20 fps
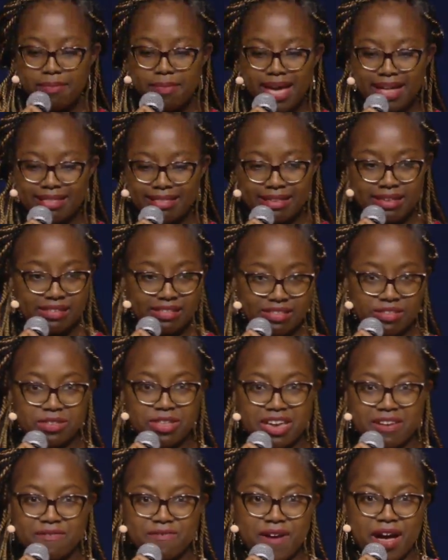I met
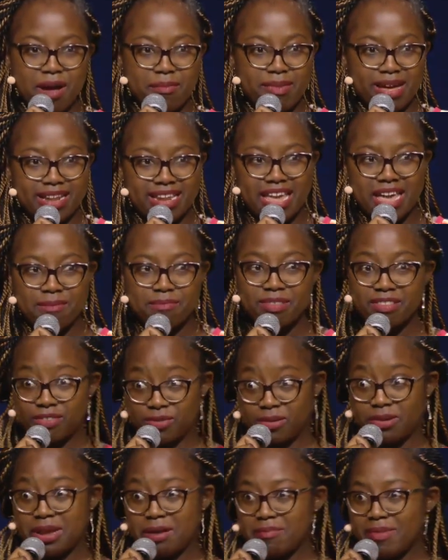this unique farmer
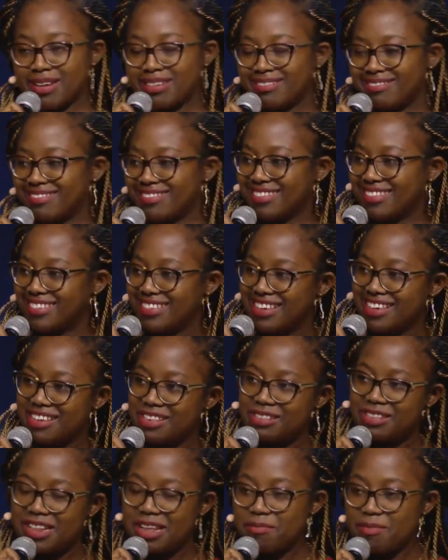named Suleiman.
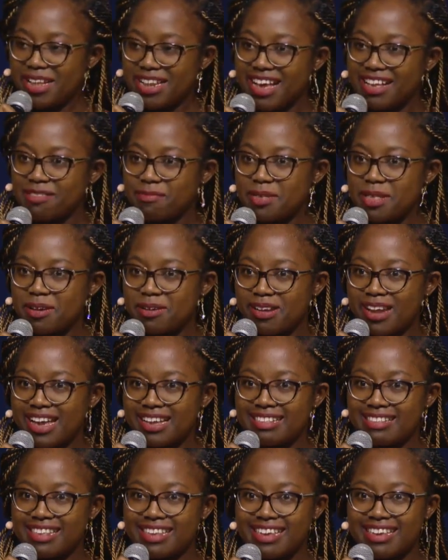Suleiman has
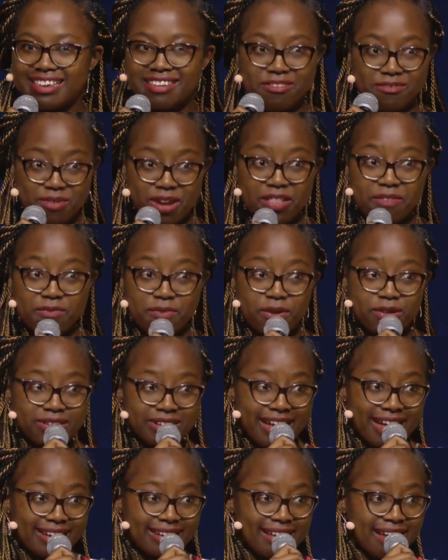been collecting
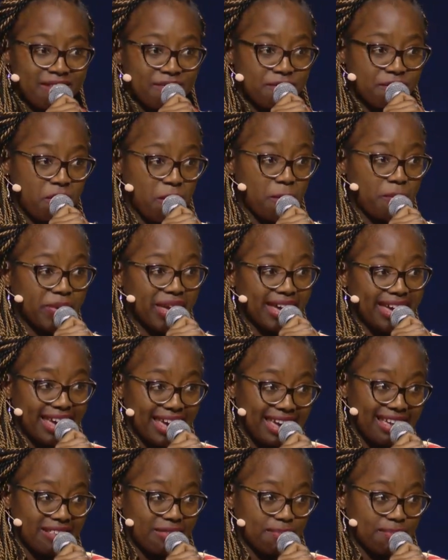rainfall data from